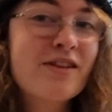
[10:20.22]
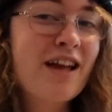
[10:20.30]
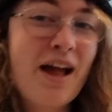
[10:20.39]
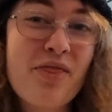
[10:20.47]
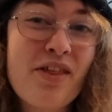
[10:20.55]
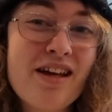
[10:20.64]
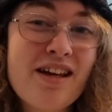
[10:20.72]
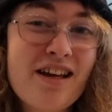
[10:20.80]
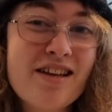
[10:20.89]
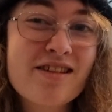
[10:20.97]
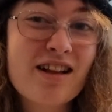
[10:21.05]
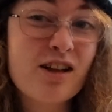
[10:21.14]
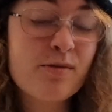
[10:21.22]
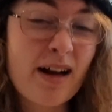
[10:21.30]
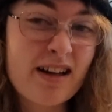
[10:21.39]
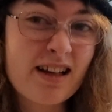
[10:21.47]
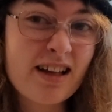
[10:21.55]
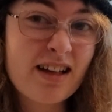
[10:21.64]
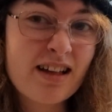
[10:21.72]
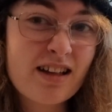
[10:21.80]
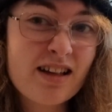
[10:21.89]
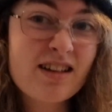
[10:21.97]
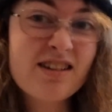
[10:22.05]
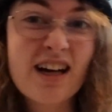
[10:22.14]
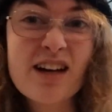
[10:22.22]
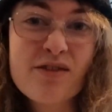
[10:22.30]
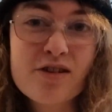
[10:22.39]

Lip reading: I think he's kind of